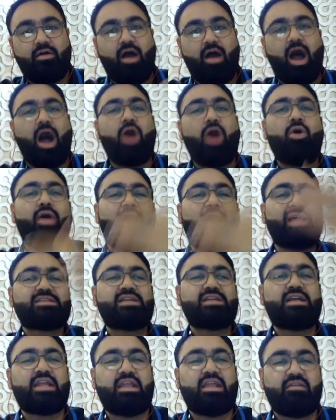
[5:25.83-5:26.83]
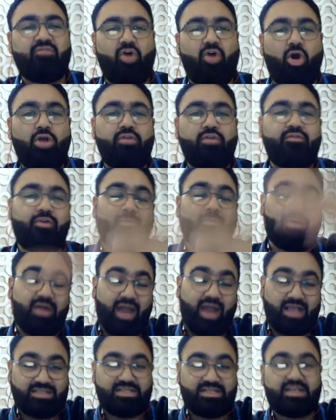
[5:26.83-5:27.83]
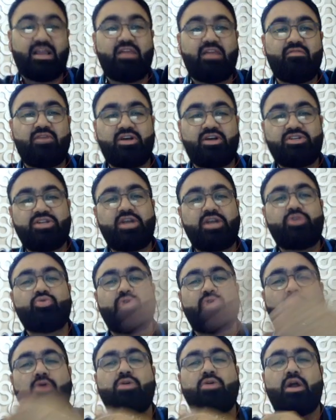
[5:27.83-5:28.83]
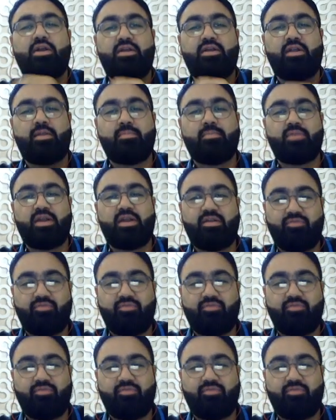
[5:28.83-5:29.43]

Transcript: how has it evolved from classical version to now contemporary